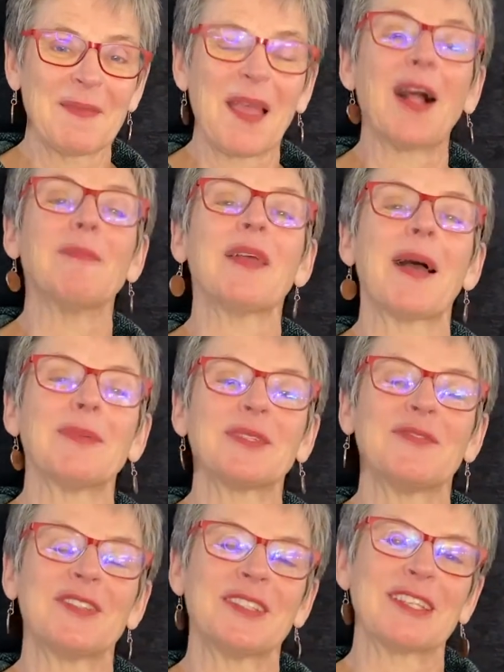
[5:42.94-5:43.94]
I'll be able to
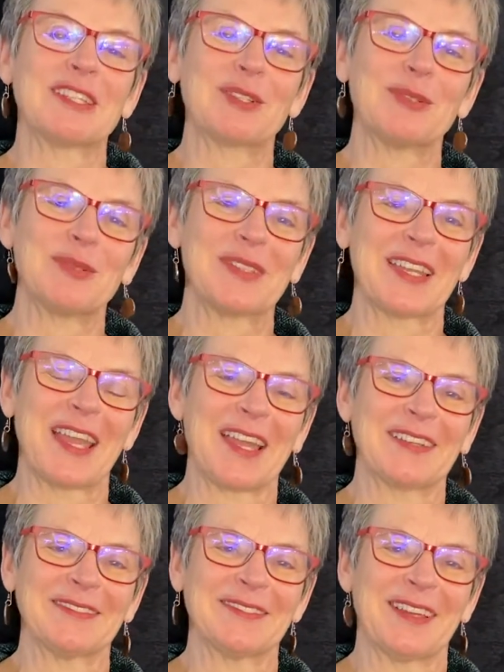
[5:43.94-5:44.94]
visit schools
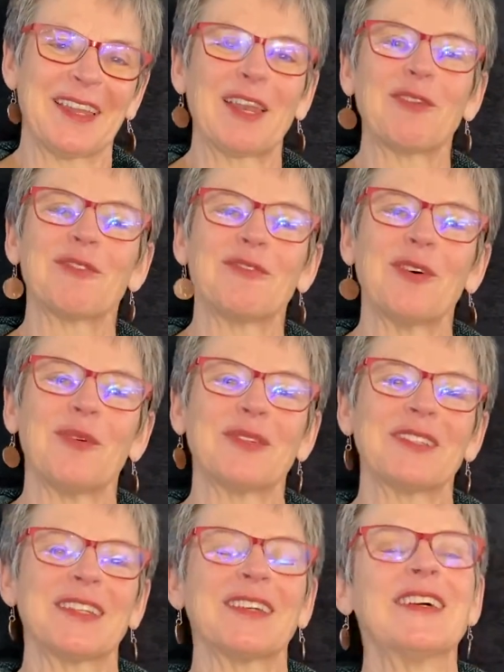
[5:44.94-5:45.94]
again. And I look forward
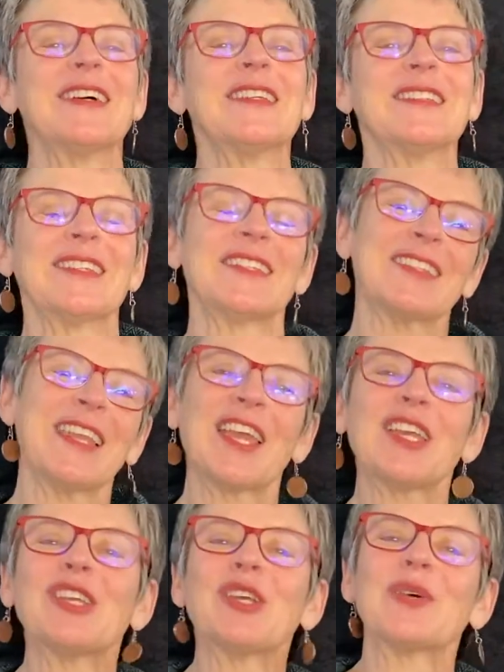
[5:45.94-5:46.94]
to
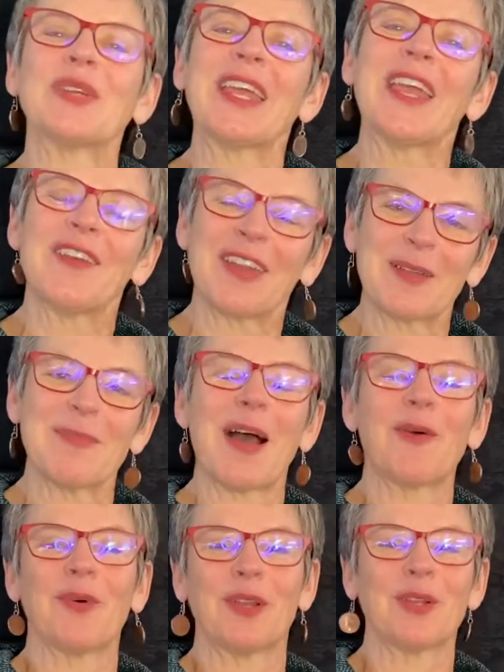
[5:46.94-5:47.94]
seeing you and hearing
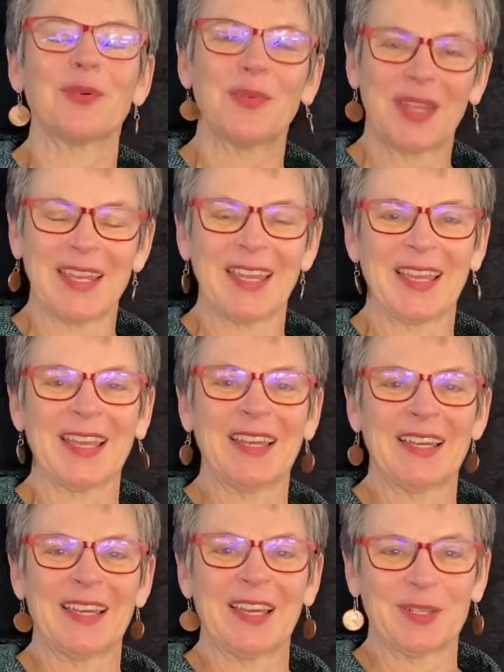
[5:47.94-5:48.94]
about what you're reading
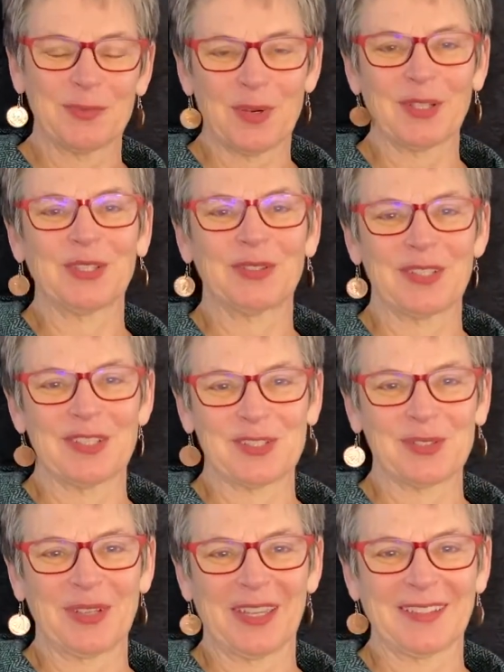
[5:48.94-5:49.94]
and what you're
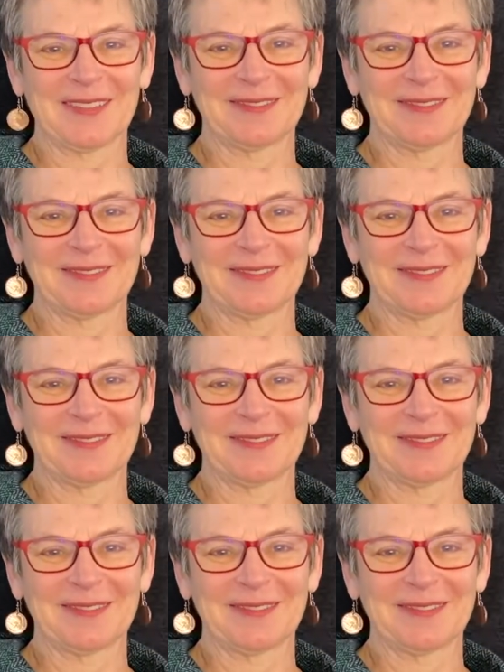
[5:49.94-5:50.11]
enjoying.